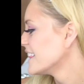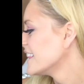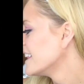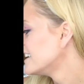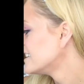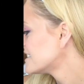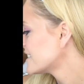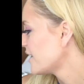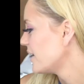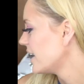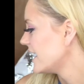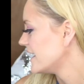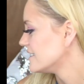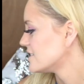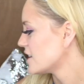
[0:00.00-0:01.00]
Let's go
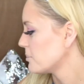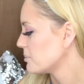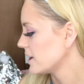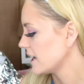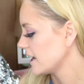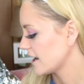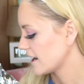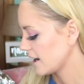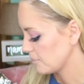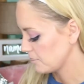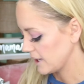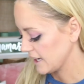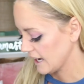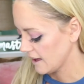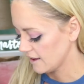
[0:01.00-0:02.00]
ahead and jump in here and
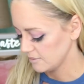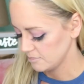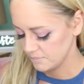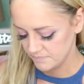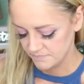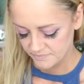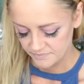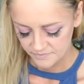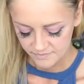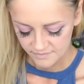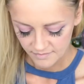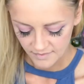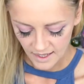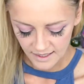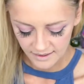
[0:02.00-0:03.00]
pick out
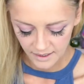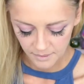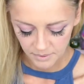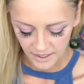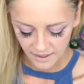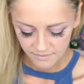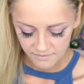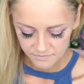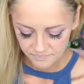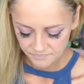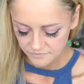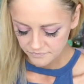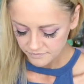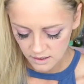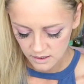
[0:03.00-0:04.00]
a lippy.
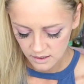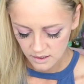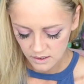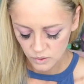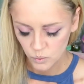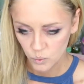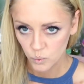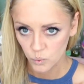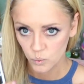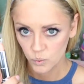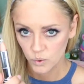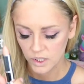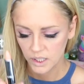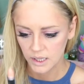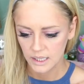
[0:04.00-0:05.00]

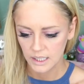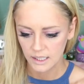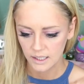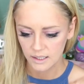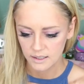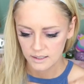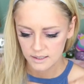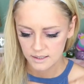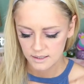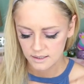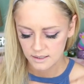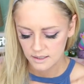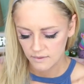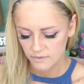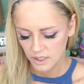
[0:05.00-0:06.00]
Ooh, look at this.
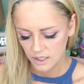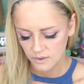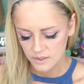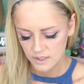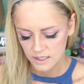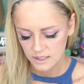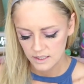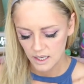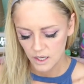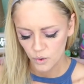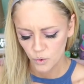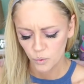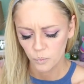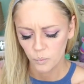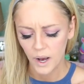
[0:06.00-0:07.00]
Have I used this yet?
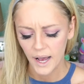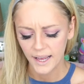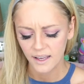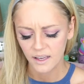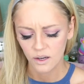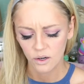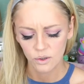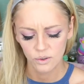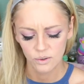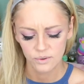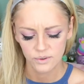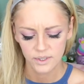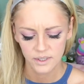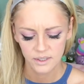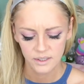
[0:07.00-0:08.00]
Ooh, white
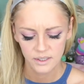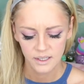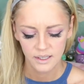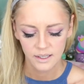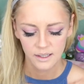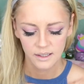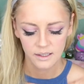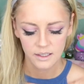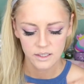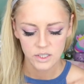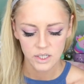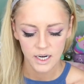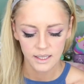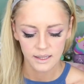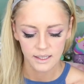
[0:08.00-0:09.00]
gold. Let's
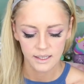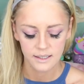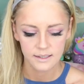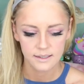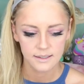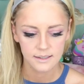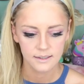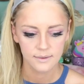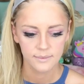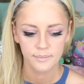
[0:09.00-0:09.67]
try this.